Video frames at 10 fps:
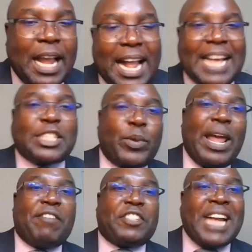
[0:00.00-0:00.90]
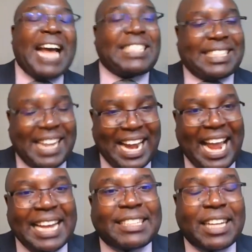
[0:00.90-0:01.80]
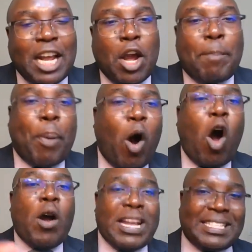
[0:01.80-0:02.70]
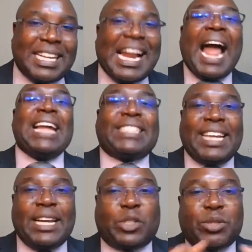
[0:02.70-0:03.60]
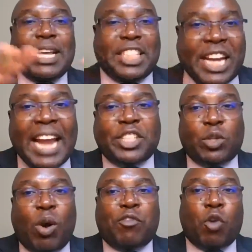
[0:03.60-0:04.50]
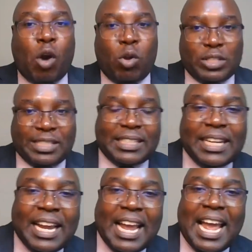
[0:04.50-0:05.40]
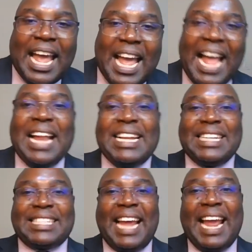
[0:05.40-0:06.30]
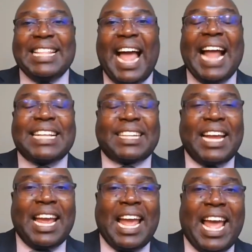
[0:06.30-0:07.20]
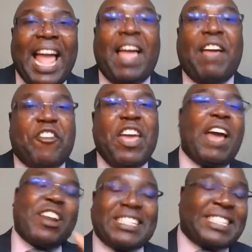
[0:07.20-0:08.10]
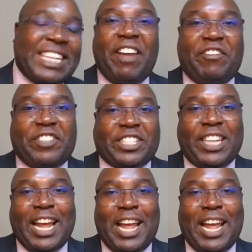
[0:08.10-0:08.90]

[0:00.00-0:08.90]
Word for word: As we have just read, Paul is writing to the church of Colossus, and he's saying that if we have received